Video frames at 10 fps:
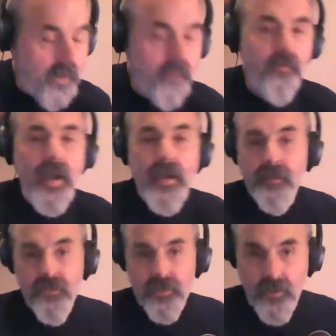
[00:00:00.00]
a variety
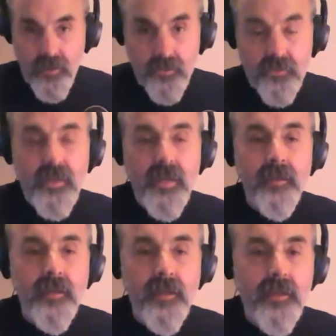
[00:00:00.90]
of songs
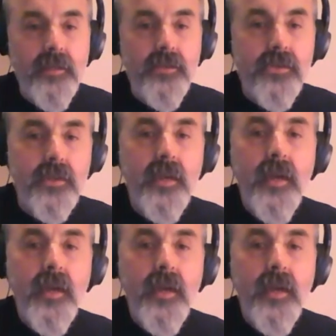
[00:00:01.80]
and keys.